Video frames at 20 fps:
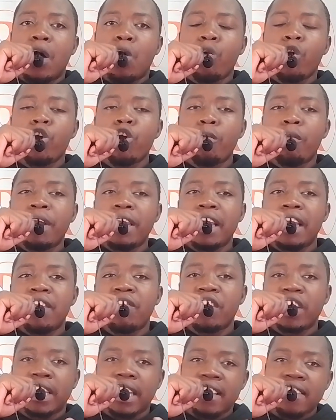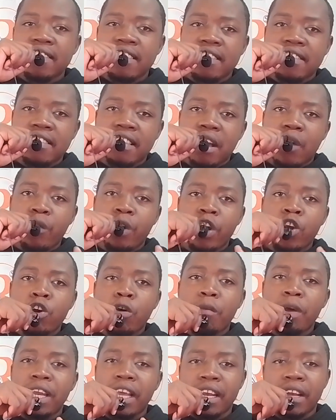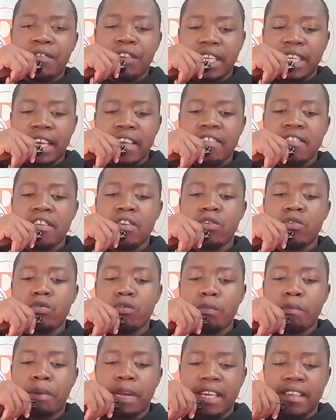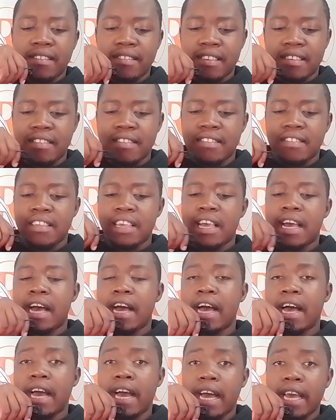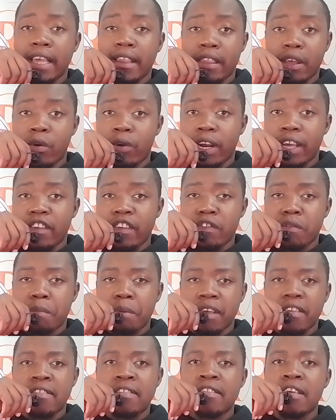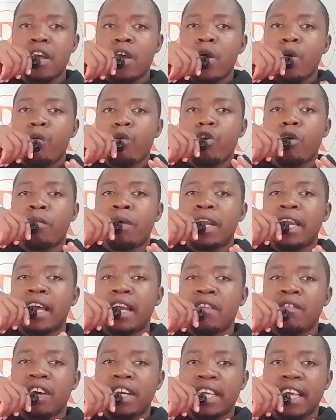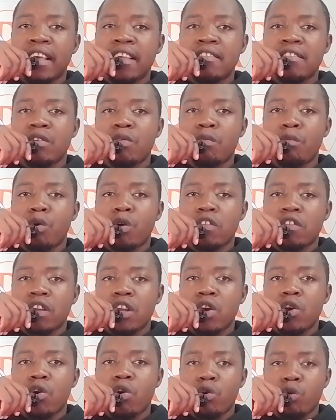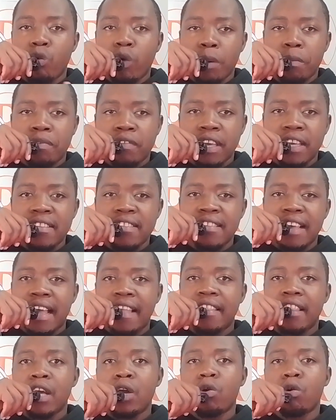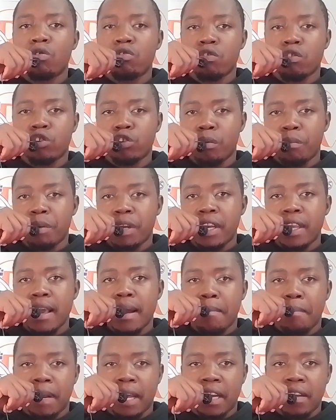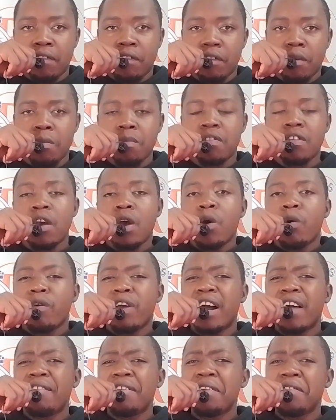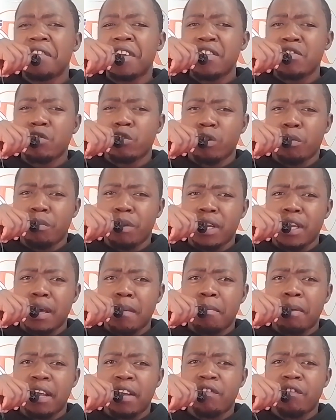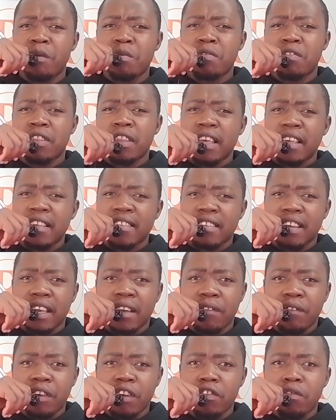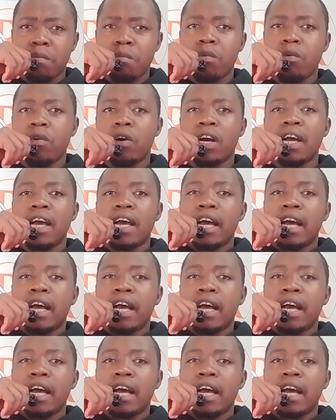We normally advertise in two places in the online space. We normally advertise mostly on websites and then on social media platforms. We have different social media platforms, things like Facebook,